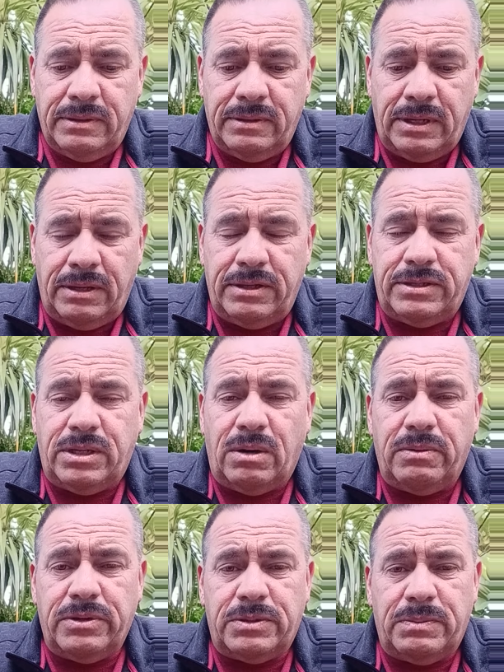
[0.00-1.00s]
Now, this
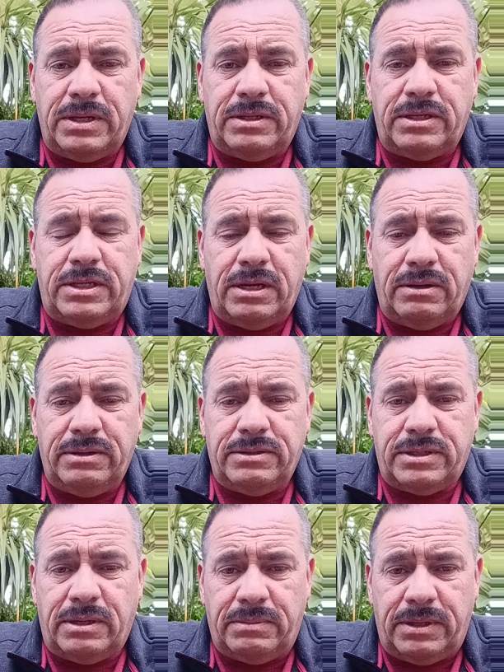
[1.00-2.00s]
story is meant to tell you
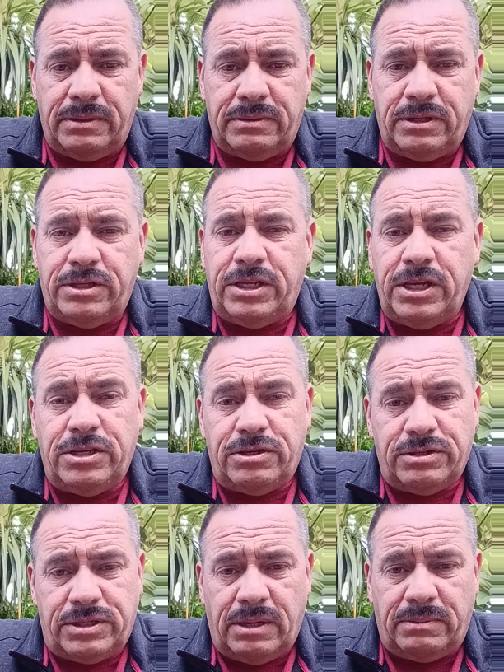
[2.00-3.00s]
something, to teach
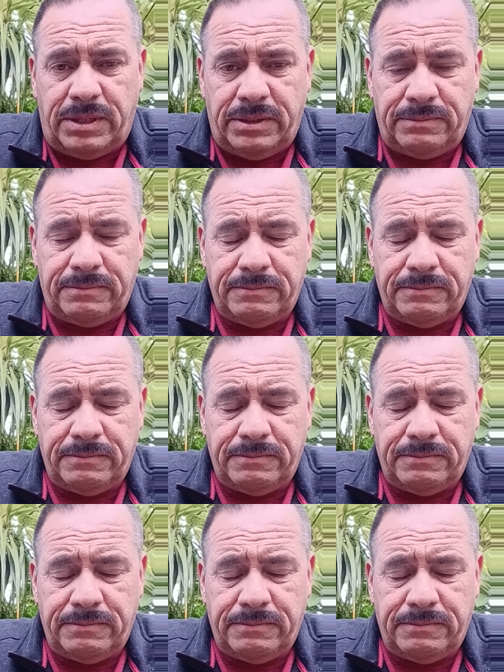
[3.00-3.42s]
you something.